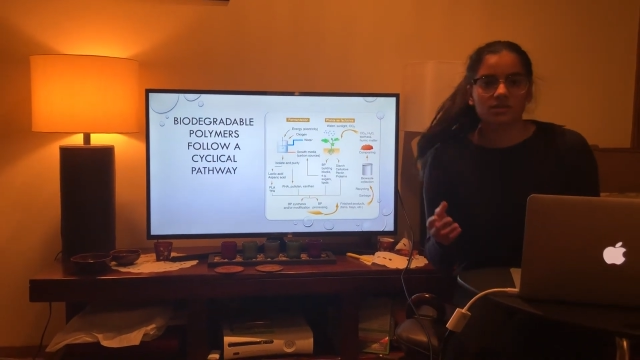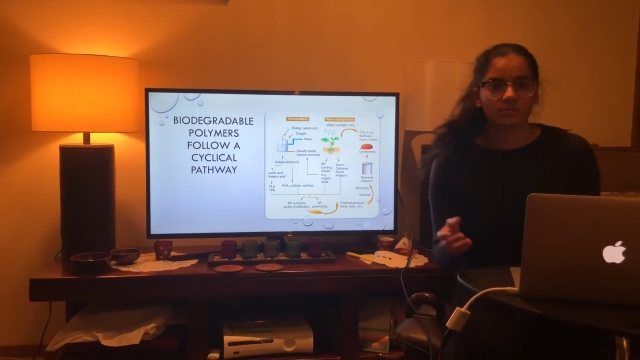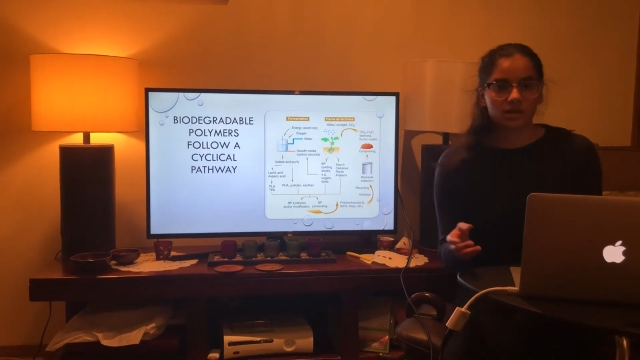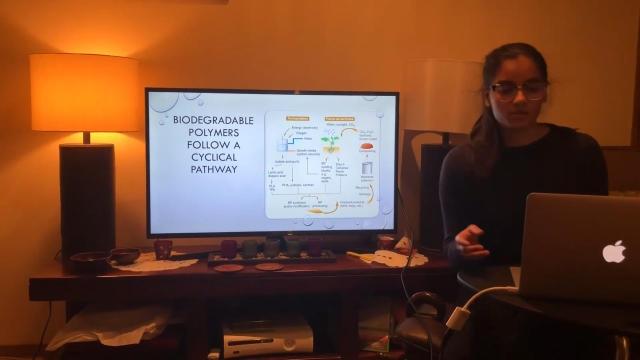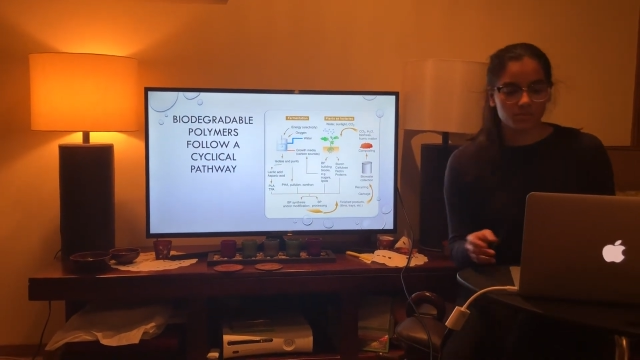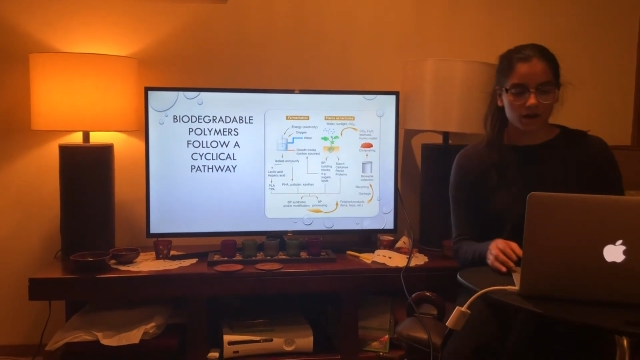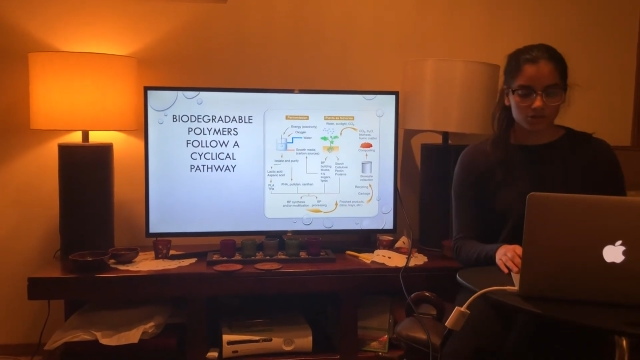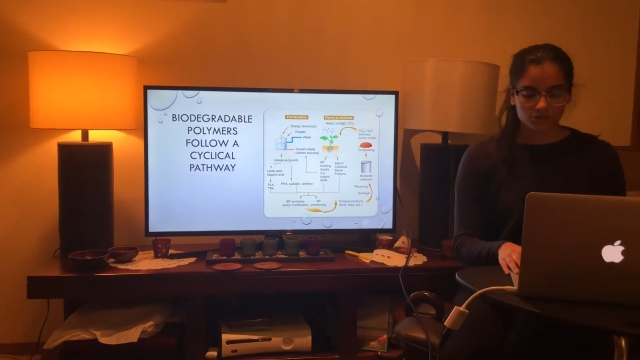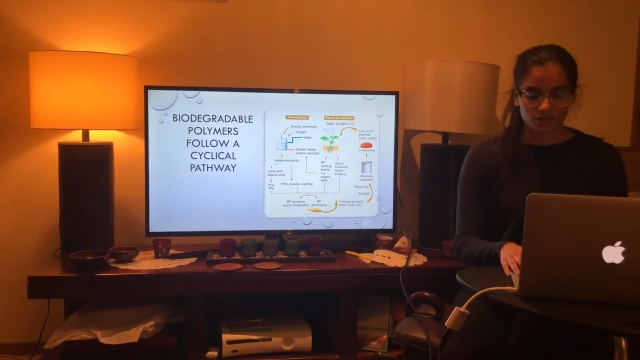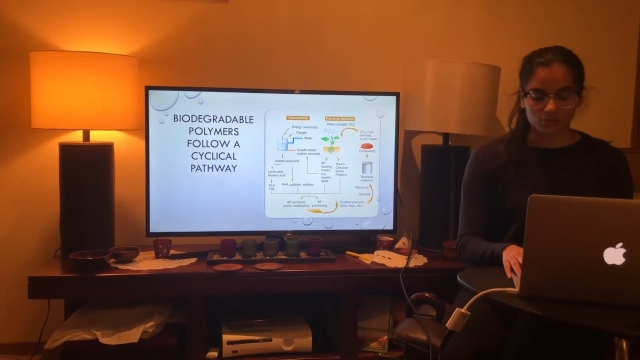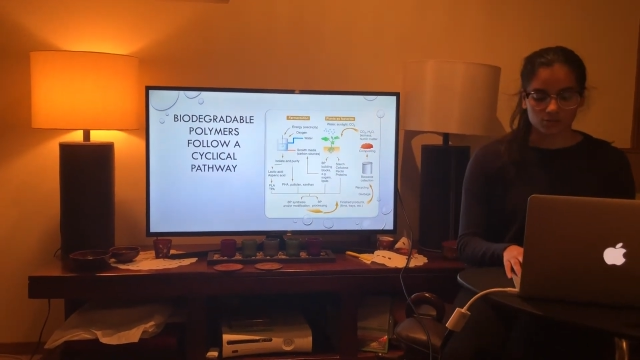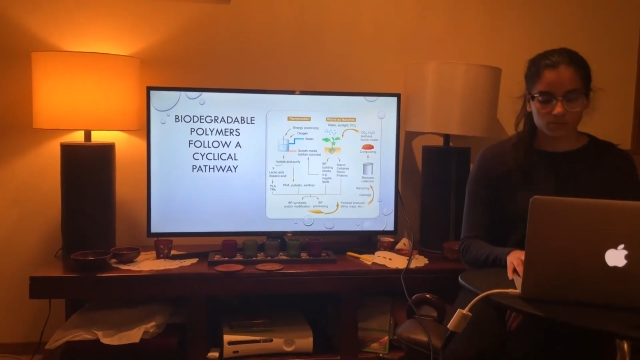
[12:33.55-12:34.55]
to make
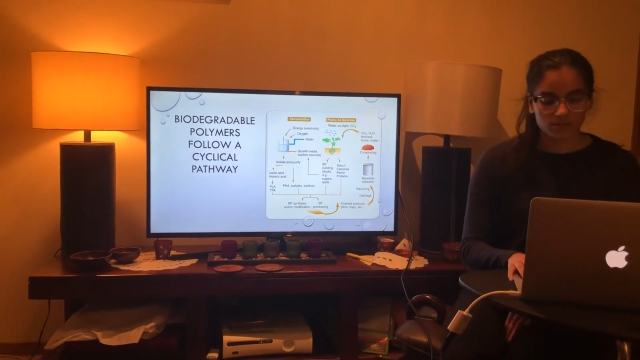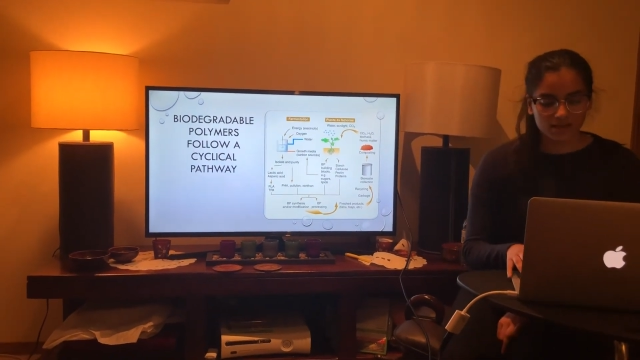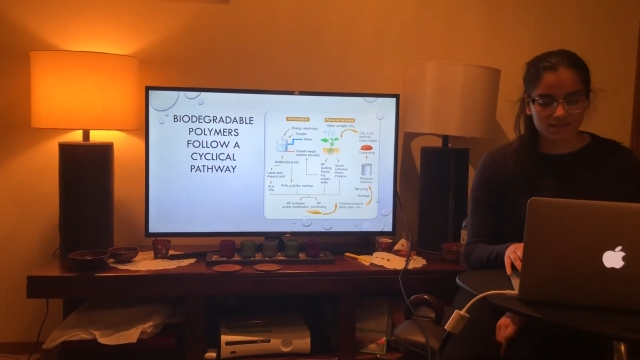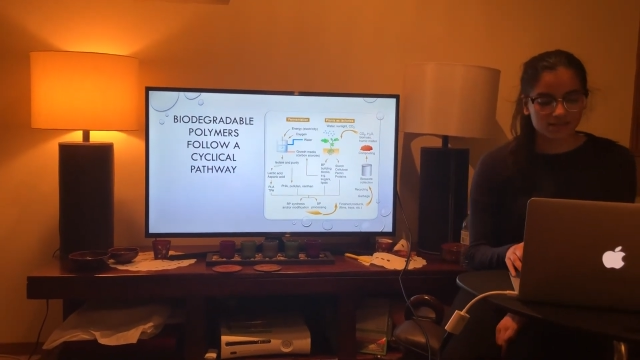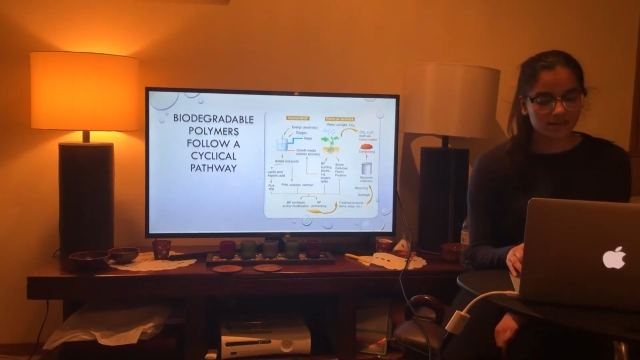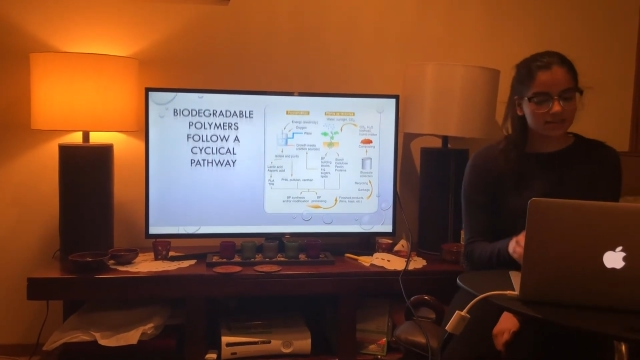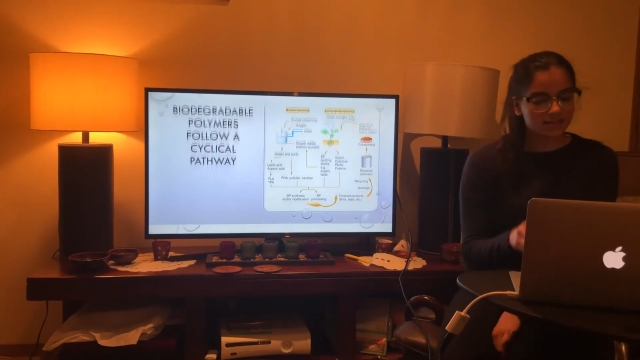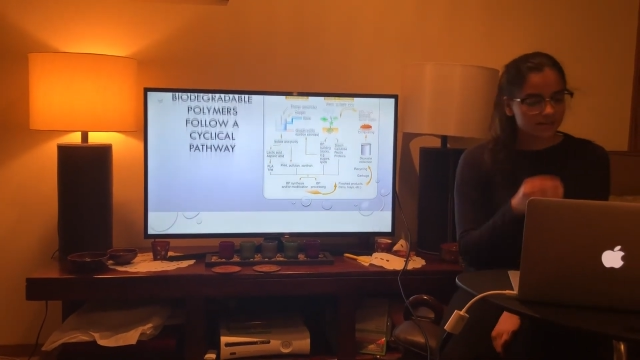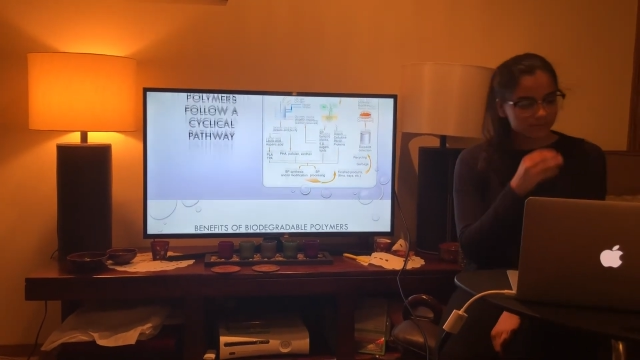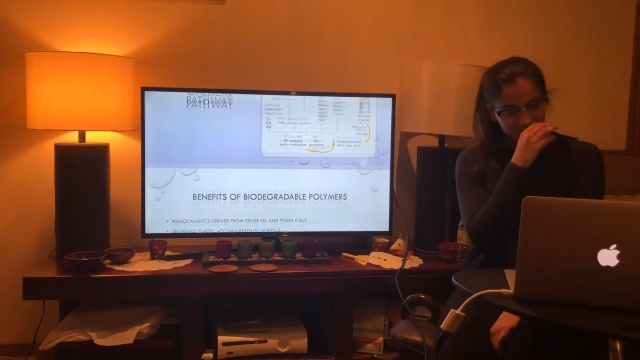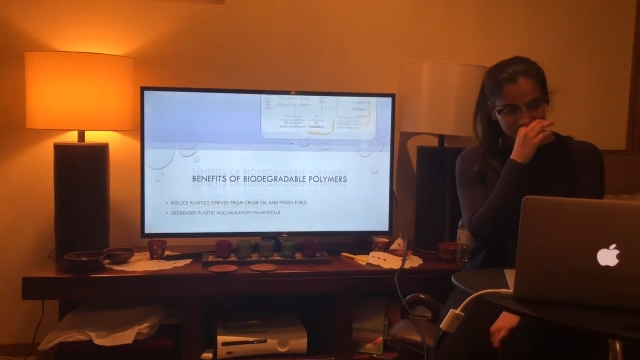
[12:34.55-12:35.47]
biodegradable plastics.